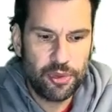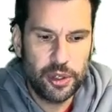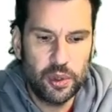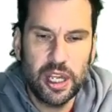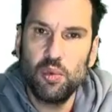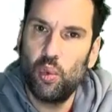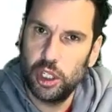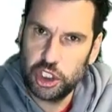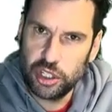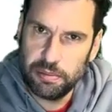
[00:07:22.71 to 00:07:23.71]
You can
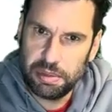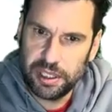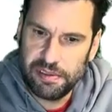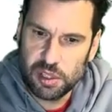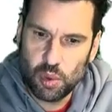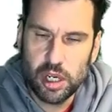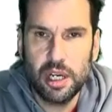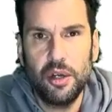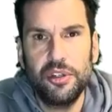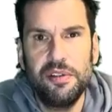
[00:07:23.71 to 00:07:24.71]
watch the previous
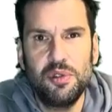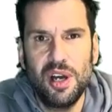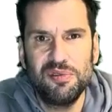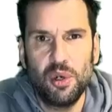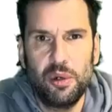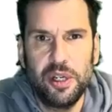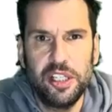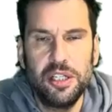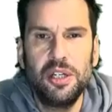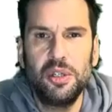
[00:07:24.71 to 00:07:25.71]
workout. If you haven't
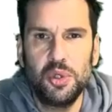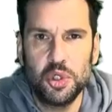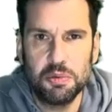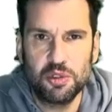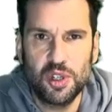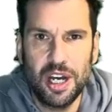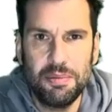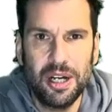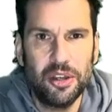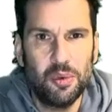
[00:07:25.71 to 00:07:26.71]
already, you subscribe.
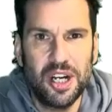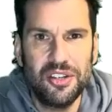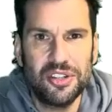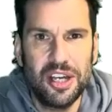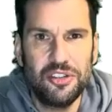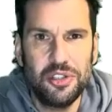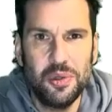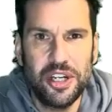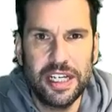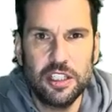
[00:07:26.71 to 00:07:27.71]
Otherwise, I see
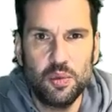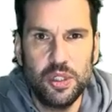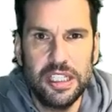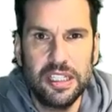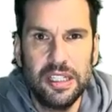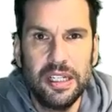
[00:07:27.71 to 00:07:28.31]
you next week